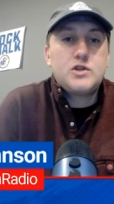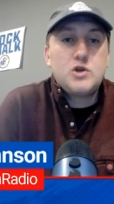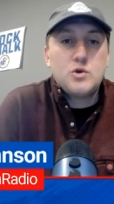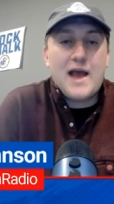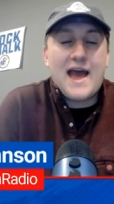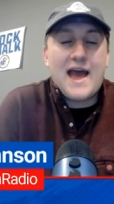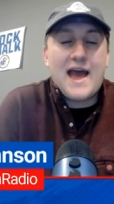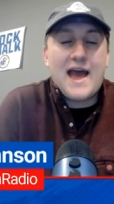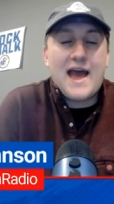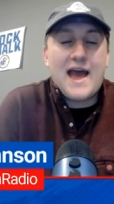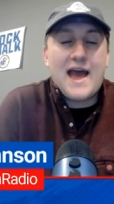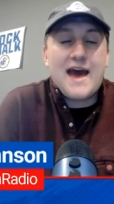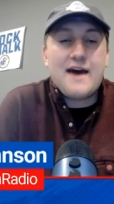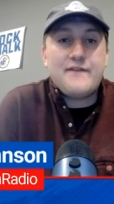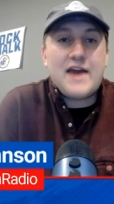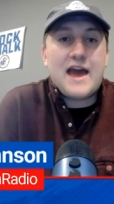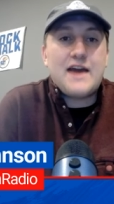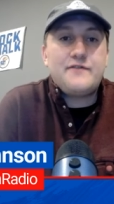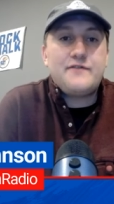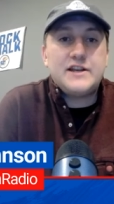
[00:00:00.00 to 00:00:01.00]
to have
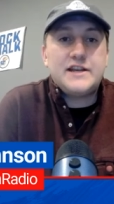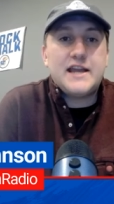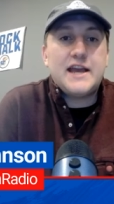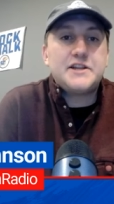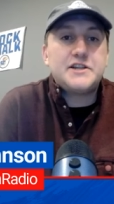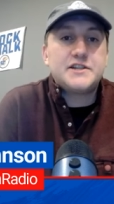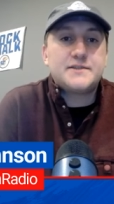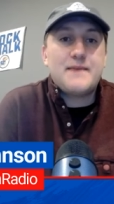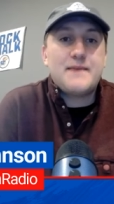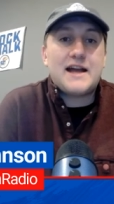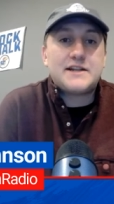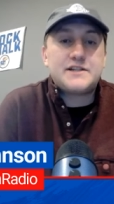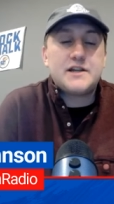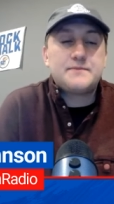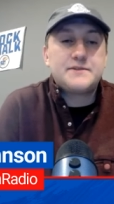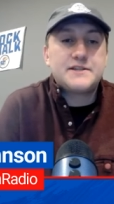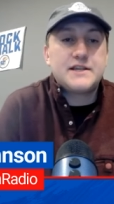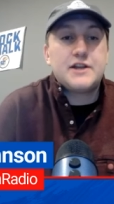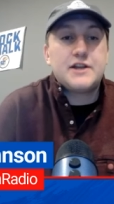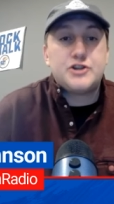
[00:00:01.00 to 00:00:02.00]
advantageous
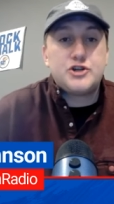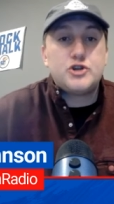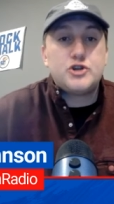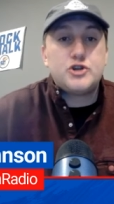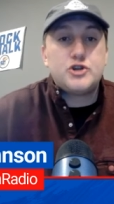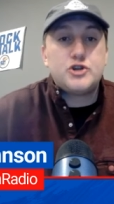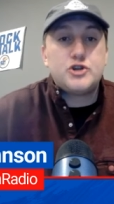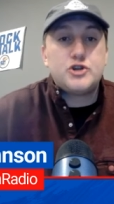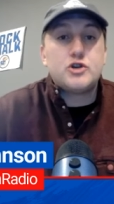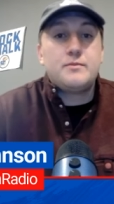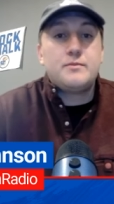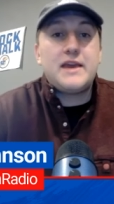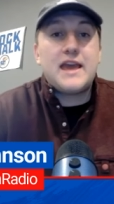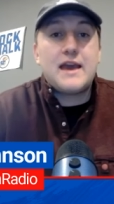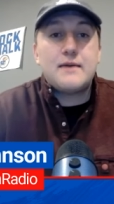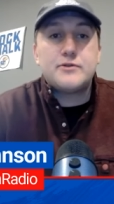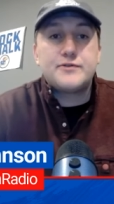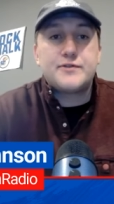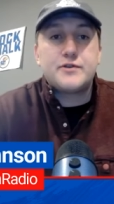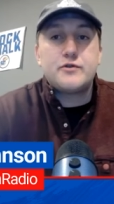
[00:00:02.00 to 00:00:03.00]
matchups and should be
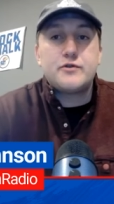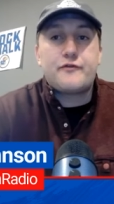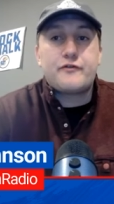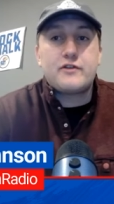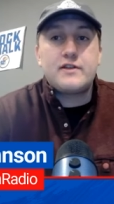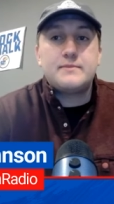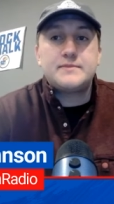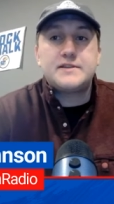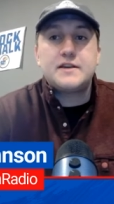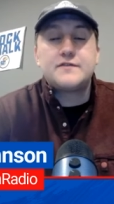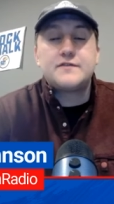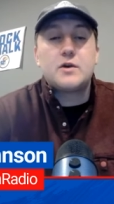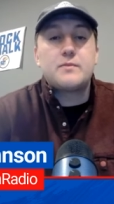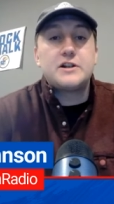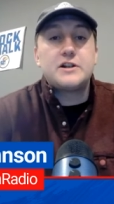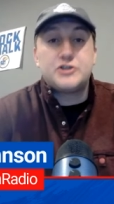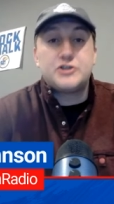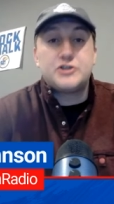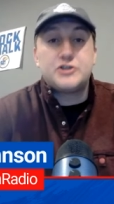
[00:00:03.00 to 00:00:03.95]
able to free themselves open